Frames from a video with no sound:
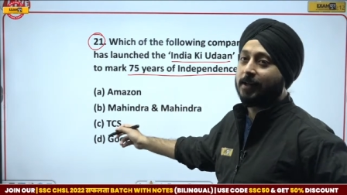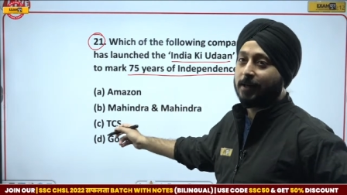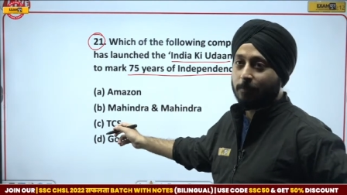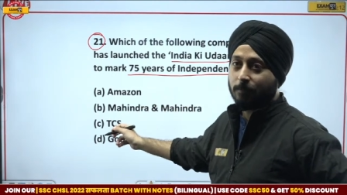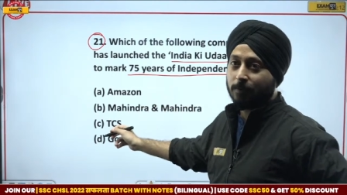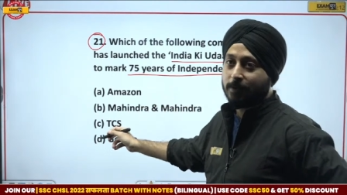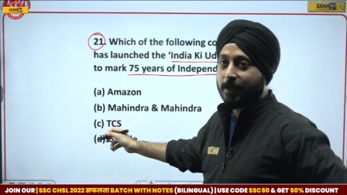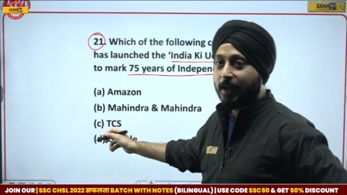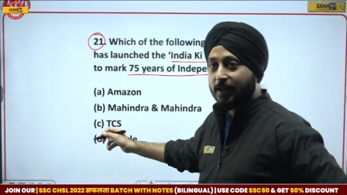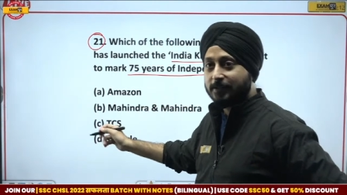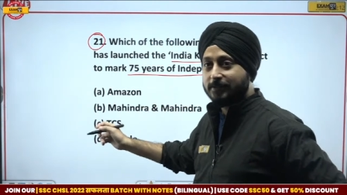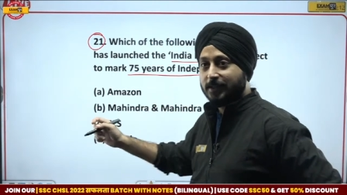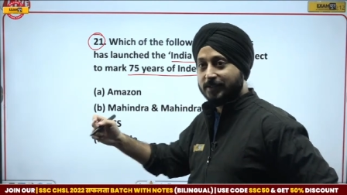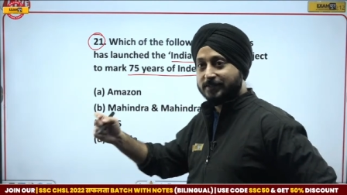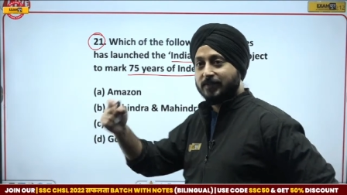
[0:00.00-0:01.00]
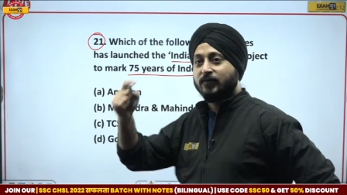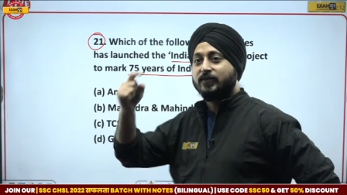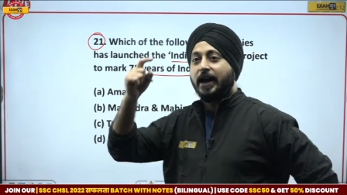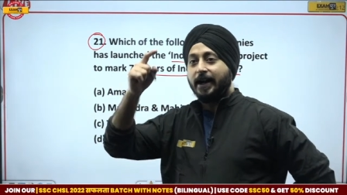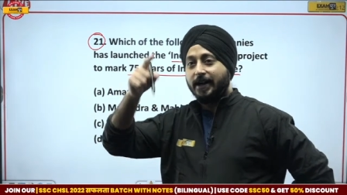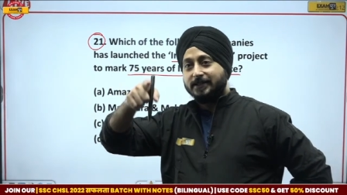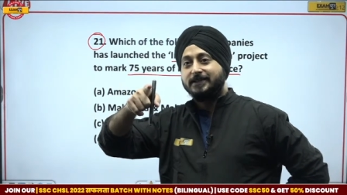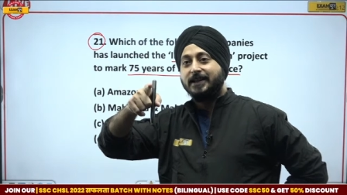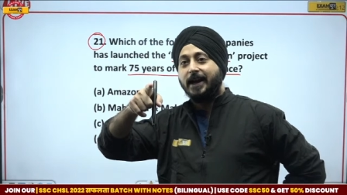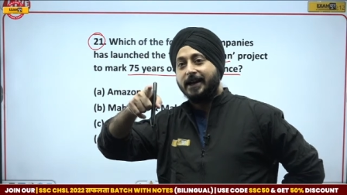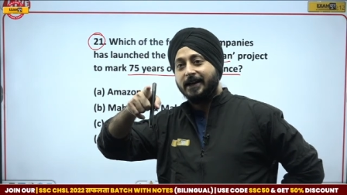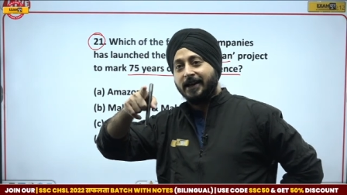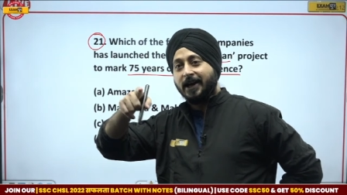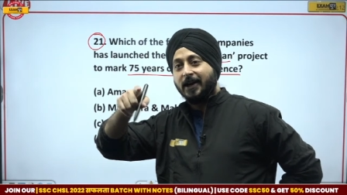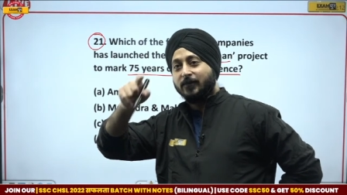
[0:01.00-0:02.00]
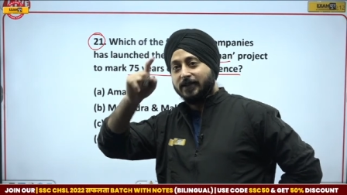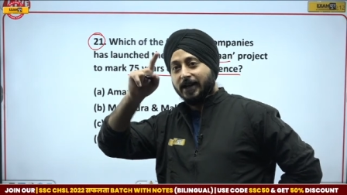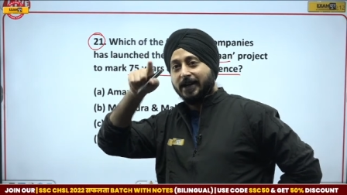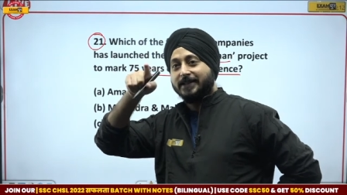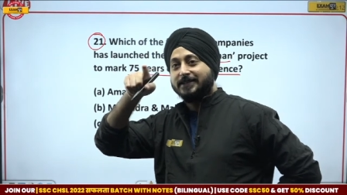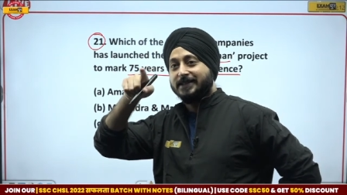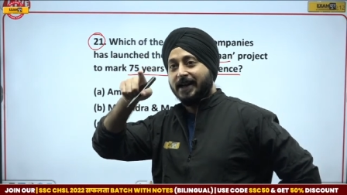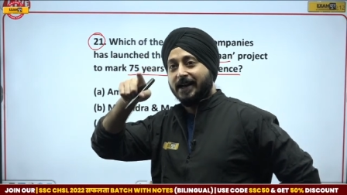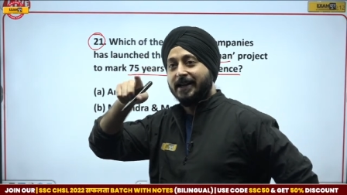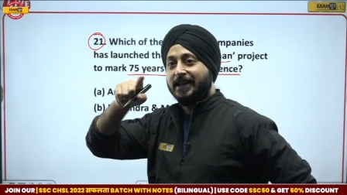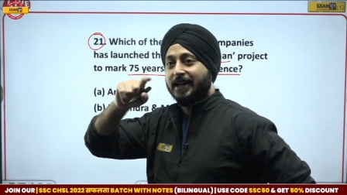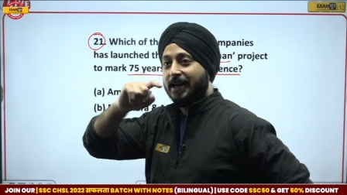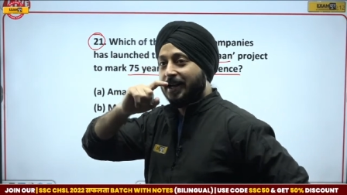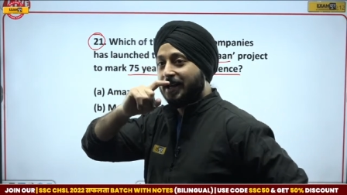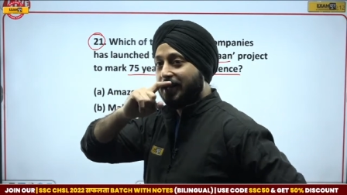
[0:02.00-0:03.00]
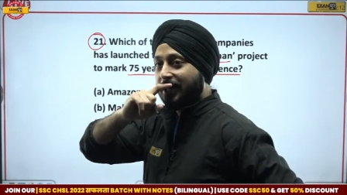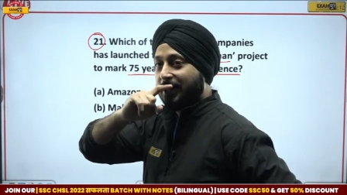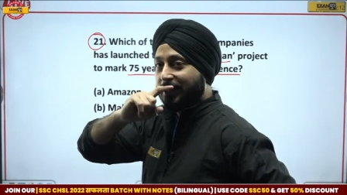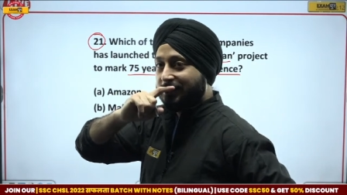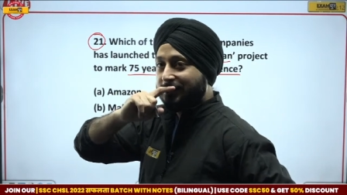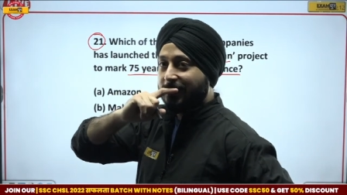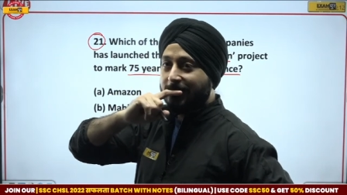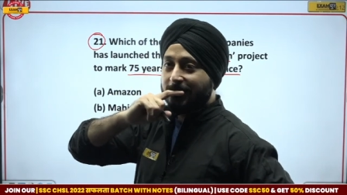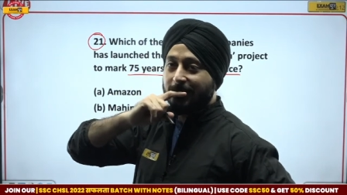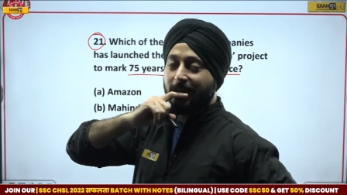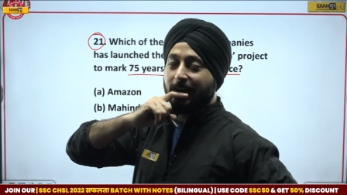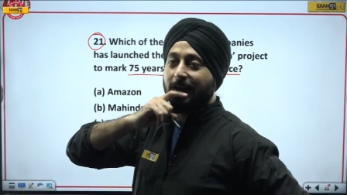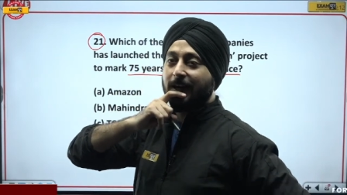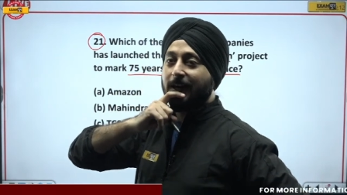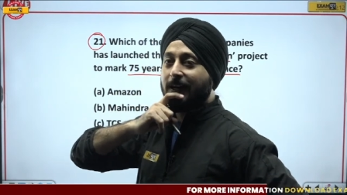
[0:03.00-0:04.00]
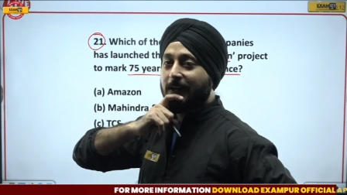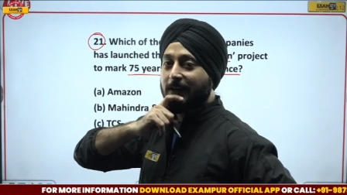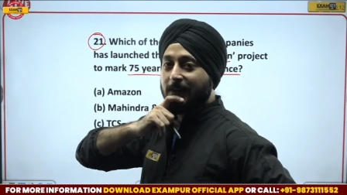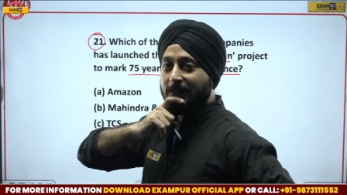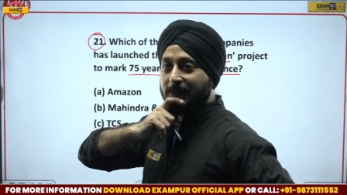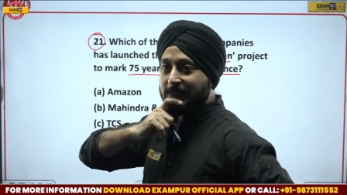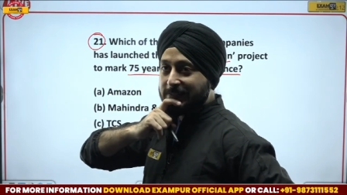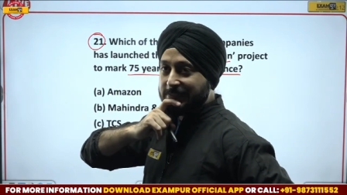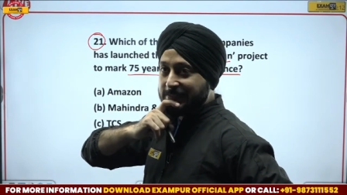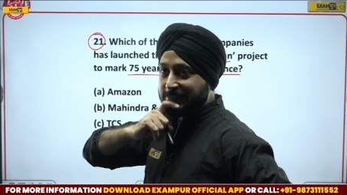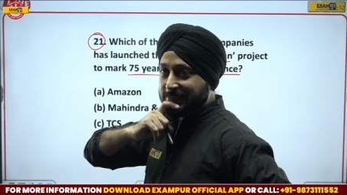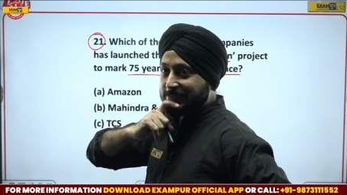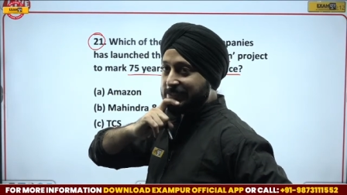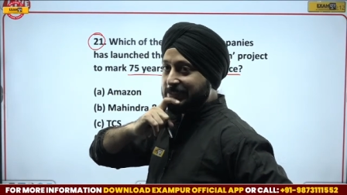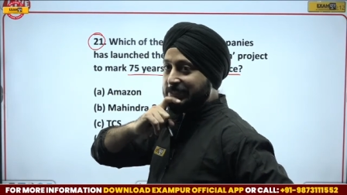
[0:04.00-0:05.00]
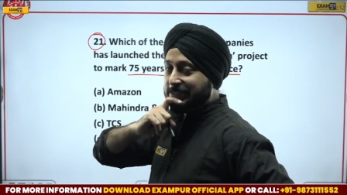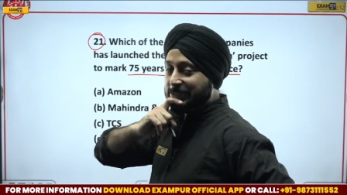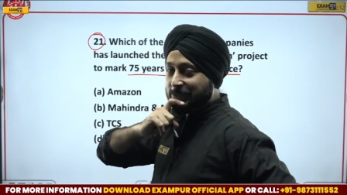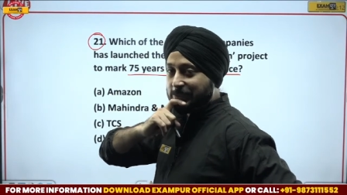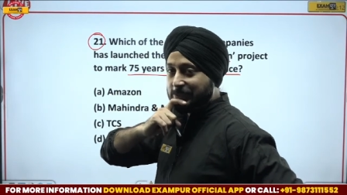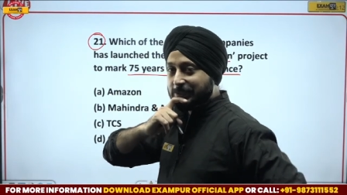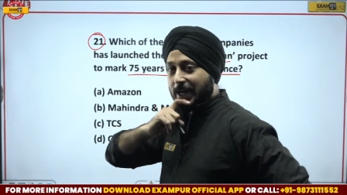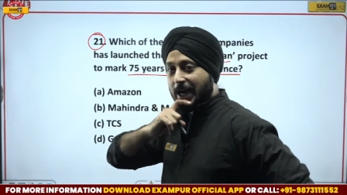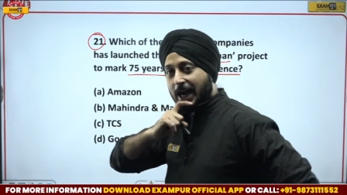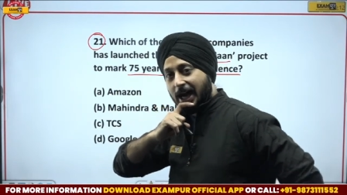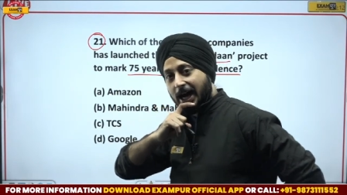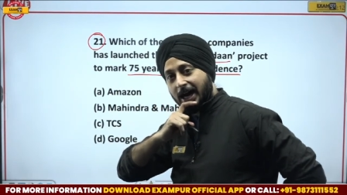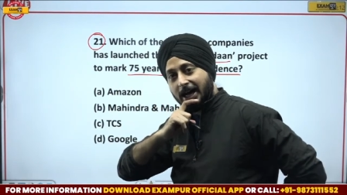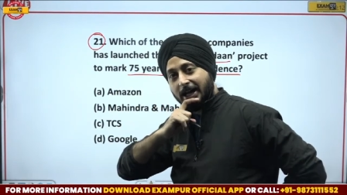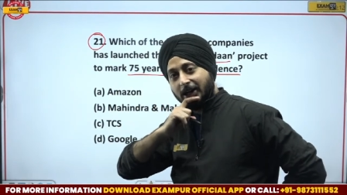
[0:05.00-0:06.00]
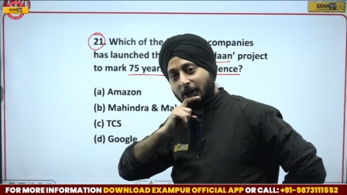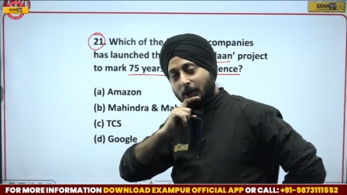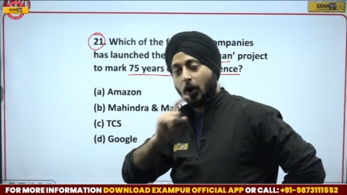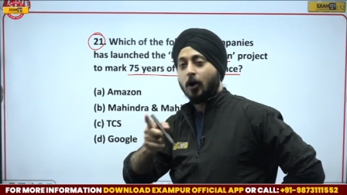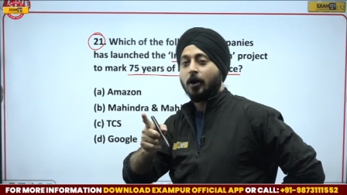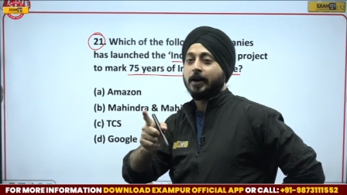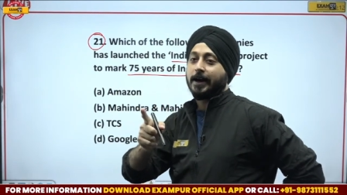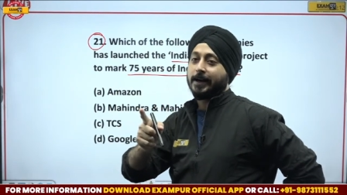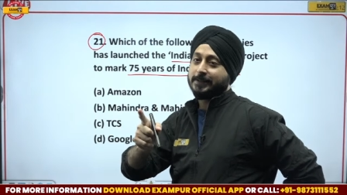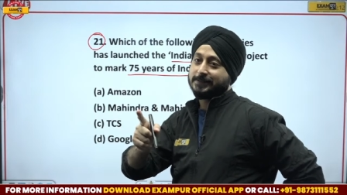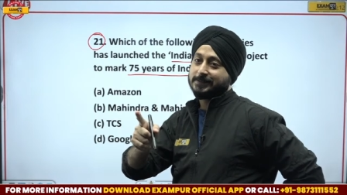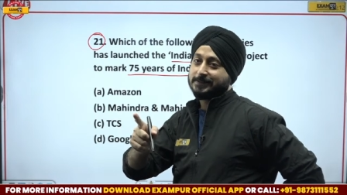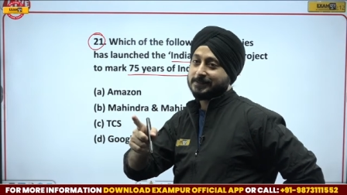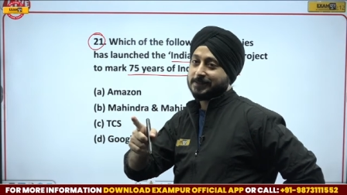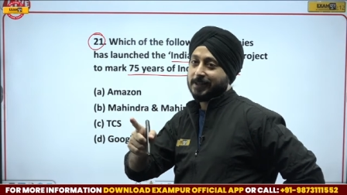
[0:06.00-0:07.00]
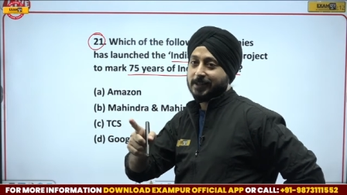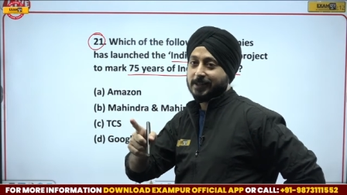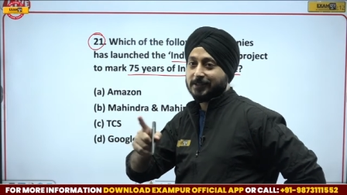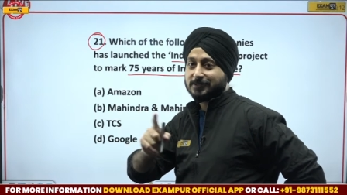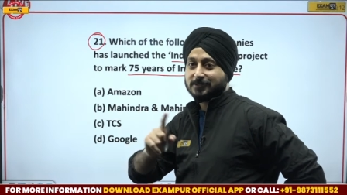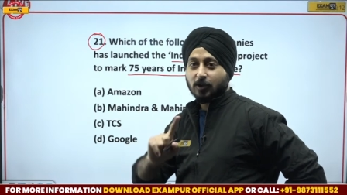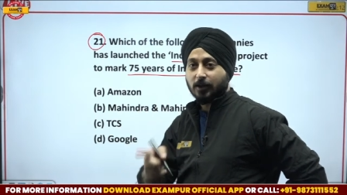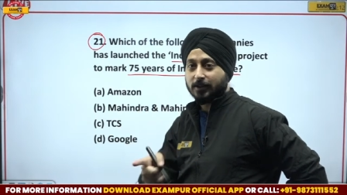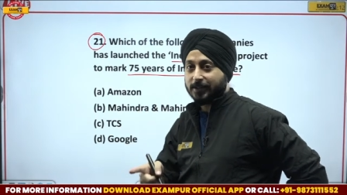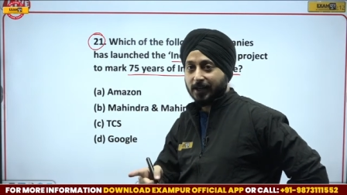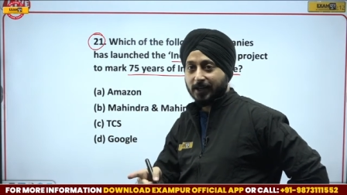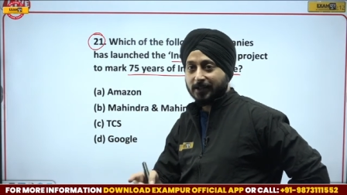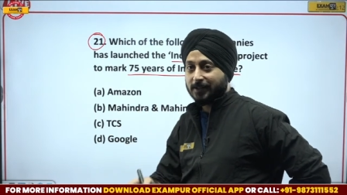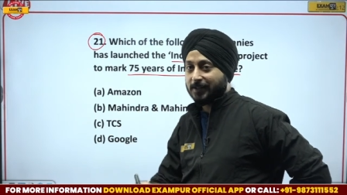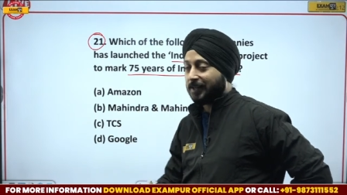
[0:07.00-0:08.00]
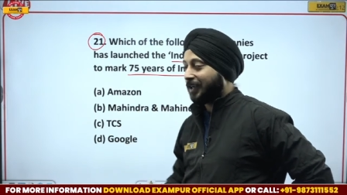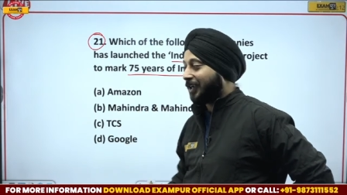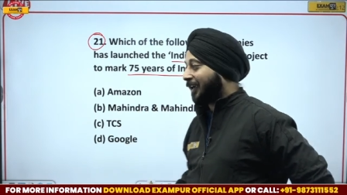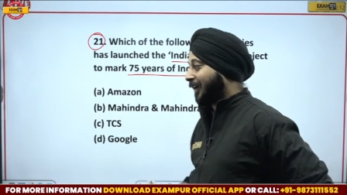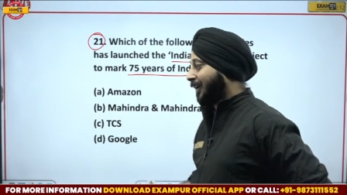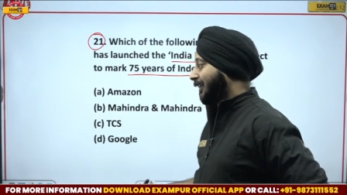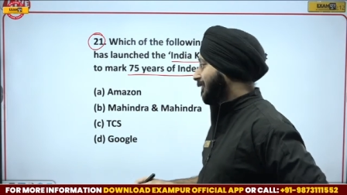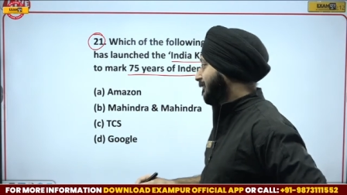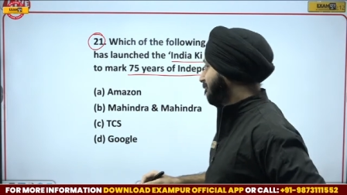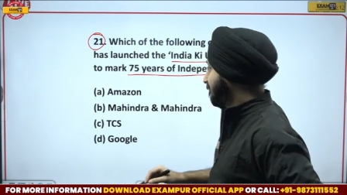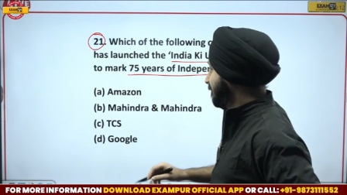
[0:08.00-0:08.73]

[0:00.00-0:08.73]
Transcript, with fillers: company. Yeah. If that is the idea, if that is the idea, then uh, uh, you are wrong, guys. It is not that. It,